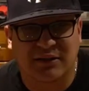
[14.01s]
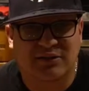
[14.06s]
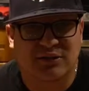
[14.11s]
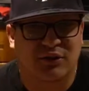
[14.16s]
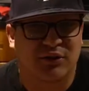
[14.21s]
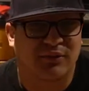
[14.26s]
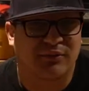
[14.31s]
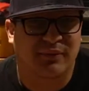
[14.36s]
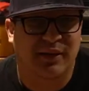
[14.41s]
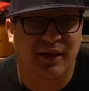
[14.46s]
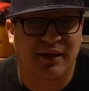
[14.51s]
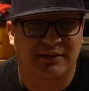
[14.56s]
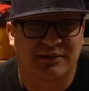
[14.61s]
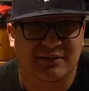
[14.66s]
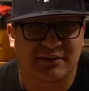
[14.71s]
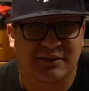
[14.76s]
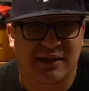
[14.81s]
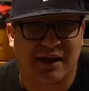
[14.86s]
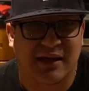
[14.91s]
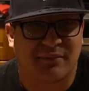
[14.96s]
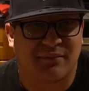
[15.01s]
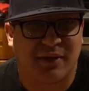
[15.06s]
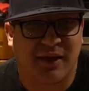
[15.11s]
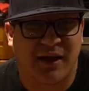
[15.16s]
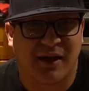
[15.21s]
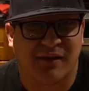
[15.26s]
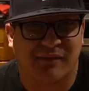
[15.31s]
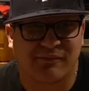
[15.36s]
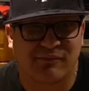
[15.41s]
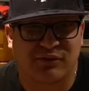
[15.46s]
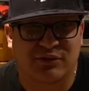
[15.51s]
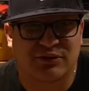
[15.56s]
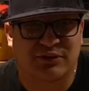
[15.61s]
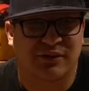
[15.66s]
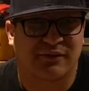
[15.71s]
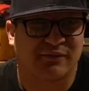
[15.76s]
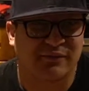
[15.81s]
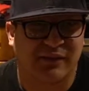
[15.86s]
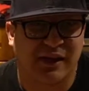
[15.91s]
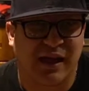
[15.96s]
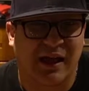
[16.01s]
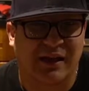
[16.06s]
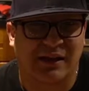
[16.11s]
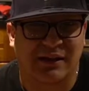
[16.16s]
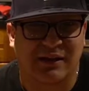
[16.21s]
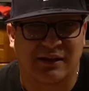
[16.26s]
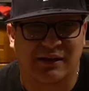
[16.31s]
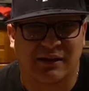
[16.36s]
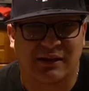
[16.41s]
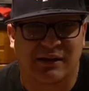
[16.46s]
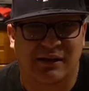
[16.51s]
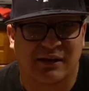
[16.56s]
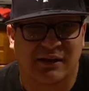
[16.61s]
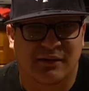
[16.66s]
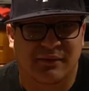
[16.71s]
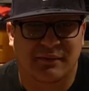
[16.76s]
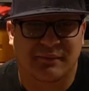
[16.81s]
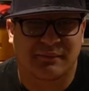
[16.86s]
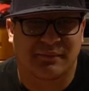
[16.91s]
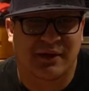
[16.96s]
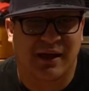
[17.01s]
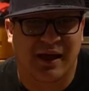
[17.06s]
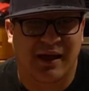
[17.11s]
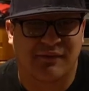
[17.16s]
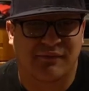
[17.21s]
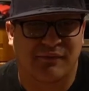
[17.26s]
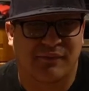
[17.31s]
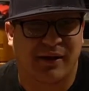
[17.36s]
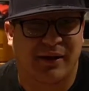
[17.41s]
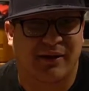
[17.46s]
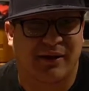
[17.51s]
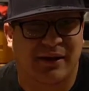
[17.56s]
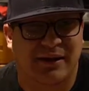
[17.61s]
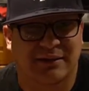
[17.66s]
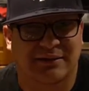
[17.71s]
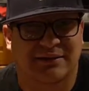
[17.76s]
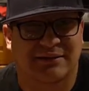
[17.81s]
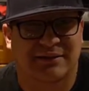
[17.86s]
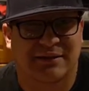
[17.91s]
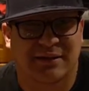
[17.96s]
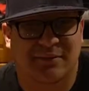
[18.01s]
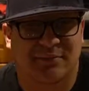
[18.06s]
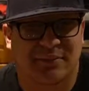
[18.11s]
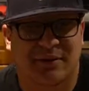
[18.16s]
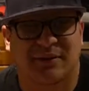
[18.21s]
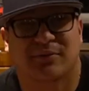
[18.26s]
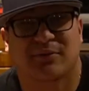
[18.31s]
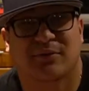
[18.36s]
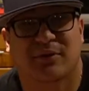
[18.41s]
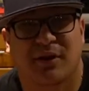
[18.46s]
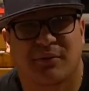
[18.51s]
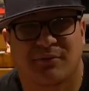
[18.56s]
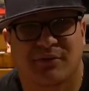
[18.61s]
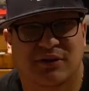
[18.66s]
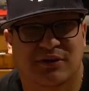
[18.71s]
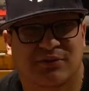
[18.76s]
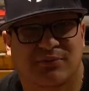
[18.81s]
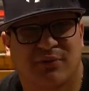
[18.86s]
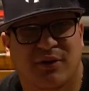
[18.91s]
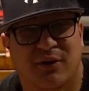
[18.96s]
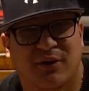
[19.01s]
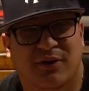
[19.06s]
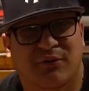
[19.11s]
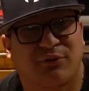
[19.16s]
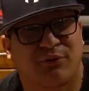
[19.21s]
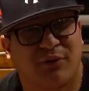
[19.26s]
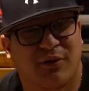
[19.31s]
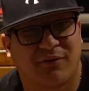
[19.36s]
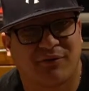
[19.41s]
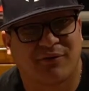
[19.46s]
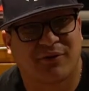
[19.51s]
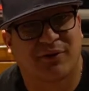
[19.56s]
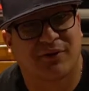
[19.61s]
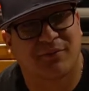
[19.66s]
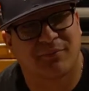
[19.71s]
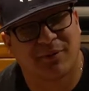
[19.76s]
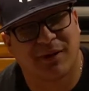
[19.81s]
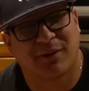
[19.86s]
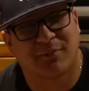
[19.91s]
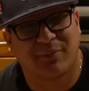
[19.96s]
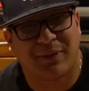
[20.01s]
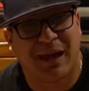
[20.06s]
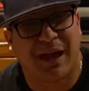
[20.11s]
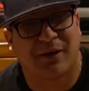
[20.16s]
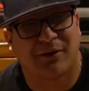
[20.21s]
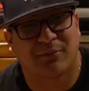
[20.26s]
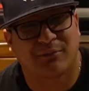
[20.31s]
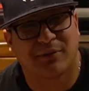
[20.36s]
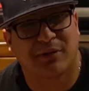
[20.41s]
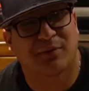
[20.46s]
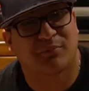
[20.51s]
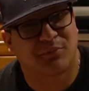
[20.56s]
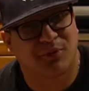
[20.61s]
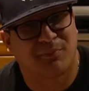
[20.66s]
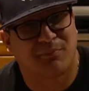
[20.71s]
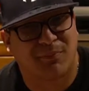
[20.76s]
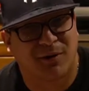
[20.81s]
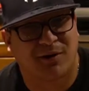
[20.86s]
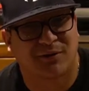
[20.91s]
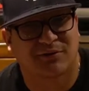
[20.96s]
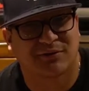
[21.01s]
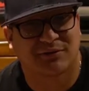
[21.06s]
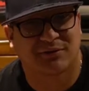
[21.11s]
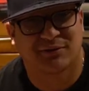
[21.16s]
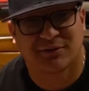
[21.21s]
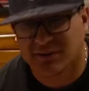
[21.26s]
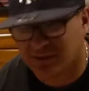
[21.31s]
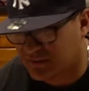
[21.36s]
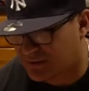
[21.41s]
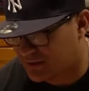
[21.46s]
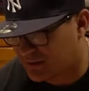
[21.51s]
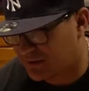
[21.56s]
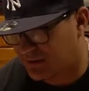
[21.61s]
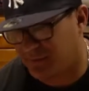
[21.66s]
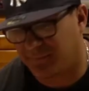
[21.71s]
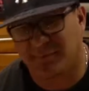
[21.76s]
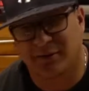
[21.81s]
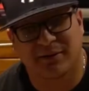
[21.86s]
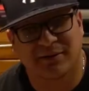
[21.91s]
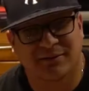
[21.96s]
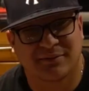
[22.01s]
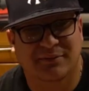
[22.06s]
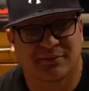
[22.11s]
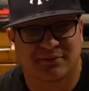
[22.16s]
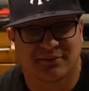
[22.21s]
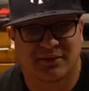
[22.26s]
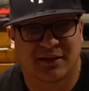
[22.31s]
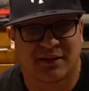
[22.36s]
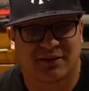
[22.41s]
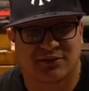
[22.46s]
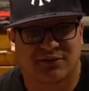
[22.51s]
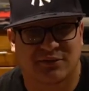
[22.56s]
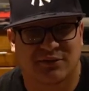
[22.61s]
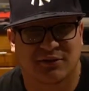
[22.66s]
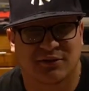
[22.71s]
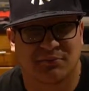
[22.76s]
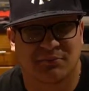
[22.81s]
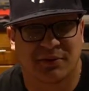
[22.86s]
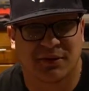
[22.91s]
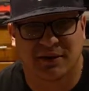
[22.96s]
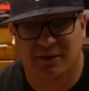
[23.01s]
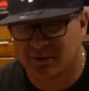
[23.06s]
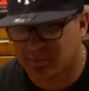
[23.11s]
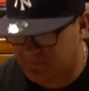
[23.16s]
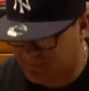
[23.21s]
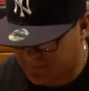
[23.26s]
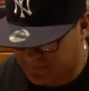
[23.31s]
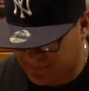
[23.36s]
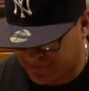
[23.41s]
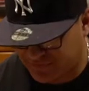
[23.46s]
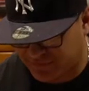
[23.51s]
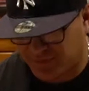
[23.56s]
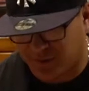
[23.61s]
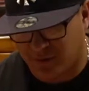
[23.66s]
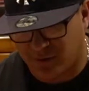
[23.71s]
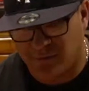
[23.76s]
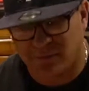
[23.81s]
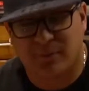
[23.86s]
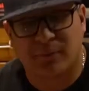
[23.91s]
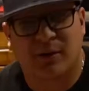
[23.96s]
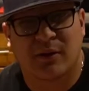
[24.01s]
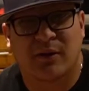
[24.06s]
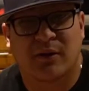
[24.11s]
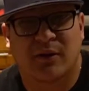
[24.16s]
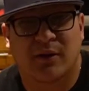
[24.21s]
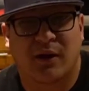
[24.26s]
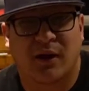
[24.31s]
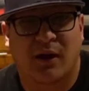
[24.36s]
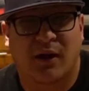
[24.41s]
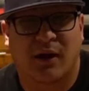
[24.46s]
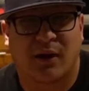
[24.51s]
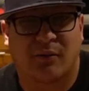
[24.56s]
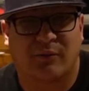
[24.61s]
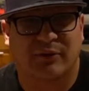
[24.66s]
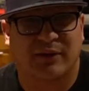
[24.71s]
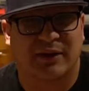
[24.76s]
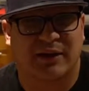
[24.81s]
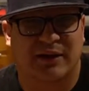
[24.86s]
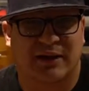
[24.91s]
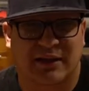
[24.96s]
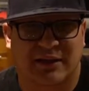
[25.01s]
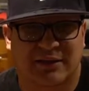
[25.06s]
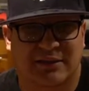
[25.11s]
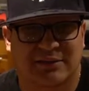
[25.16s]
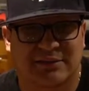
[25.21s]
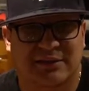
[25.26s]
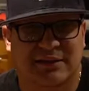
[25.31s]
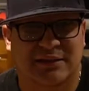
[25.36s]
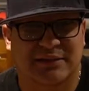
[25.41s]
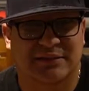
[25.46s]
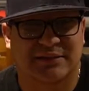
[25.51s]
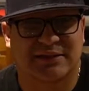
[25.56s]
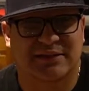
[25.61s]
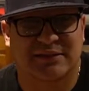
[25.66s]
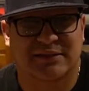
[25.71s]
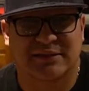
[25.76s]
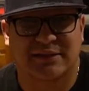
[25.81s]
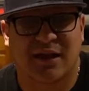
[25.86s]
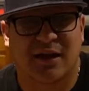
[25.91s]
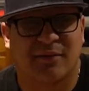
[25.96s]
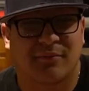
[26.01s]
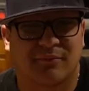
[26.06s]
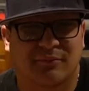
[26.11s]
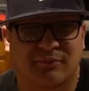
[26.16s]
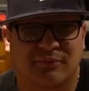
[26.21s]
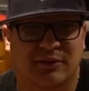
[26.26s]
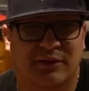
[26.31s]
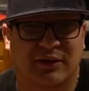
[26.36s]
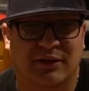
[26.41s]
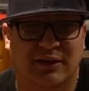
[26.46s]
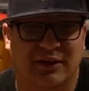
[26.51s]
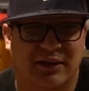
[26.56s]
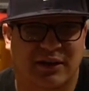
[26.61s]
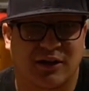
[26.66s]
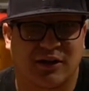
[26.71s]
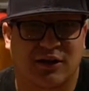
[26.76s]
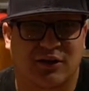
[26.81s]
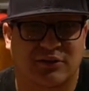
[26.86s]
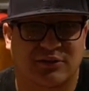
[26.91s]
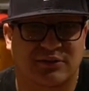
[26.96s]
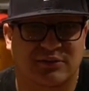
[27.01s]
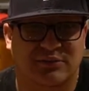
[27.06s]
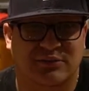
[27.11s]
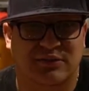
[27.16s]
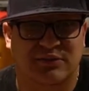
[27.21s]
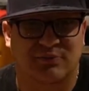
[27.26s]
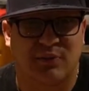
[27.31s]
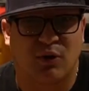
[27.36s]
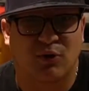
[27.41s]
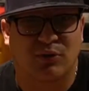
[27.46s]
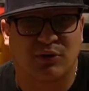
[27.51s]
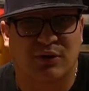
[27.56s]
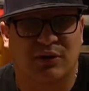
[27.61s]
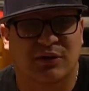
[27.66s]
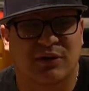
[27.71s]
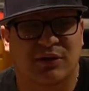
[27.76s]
told him 8 to 10 pound brisket flat. I'm gonna have about 8 to 10 people coming to this party, so I figured about a pound of meat per person. I mean, sounds good to me. So, we're gonna get this thing seasoned up. I'm gonna get it on some smoke.